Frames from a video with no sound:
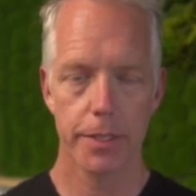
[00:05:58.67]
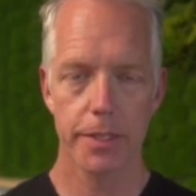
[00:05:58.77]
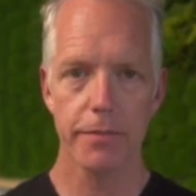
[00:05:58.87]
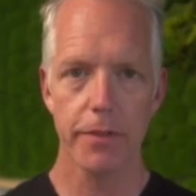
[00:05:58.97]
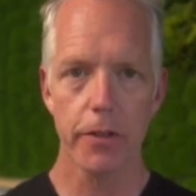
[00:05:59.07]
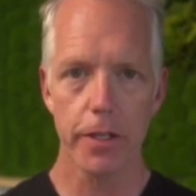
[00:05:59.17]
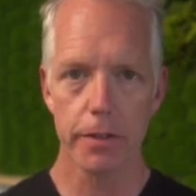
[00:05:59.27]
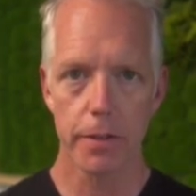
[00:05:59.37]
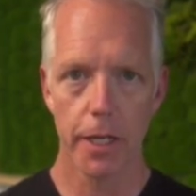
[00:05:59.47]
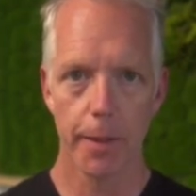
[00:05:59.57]
This is a
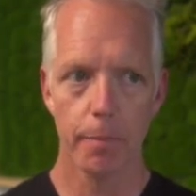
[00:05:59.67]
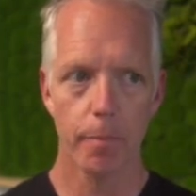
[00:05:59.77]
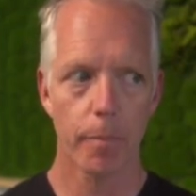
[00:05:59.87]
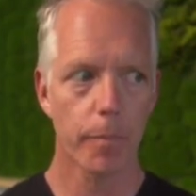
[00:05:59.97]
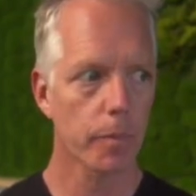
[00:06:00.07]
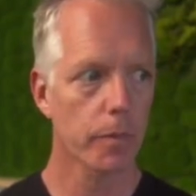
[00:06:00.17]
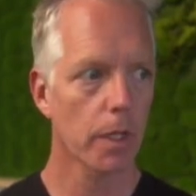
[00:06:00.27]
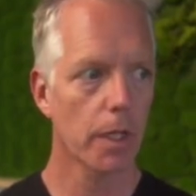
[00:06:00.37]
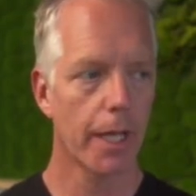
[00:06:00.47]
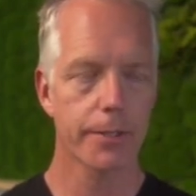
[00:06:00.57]
very
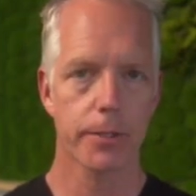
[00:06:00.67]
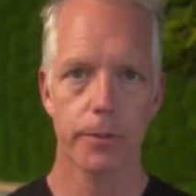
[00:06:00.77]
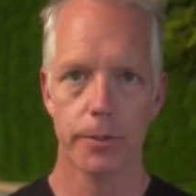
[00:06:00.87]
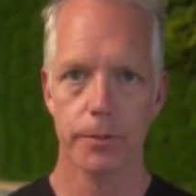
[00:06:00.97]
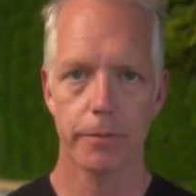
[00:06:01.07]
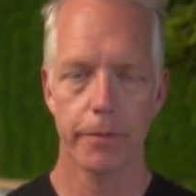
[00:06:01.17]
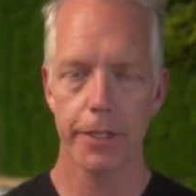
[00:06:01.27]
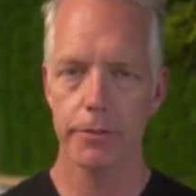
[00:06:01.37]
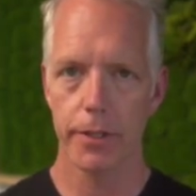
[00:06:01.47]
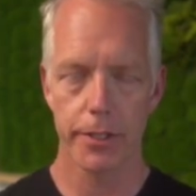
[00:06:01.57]
classical, very
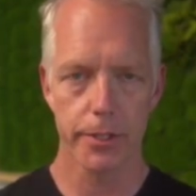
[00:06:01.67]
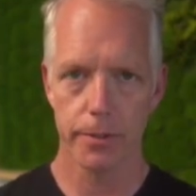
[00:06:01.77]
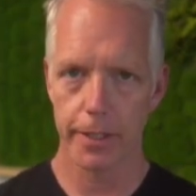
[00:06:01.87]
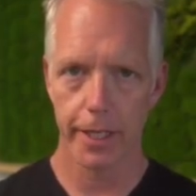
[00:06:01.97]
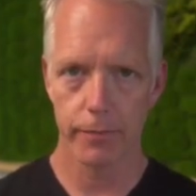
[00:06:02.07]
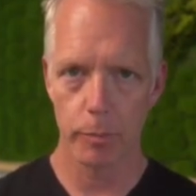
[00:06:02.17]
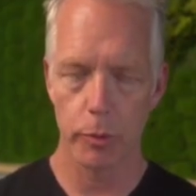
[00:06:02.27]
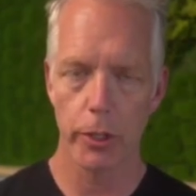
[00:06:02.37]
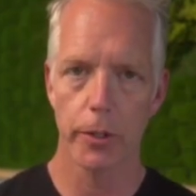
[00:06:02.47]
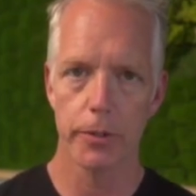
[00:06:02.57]
traditional kind of
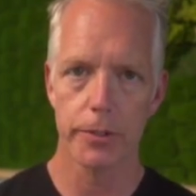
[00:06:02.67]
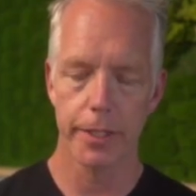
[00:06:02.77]
approach.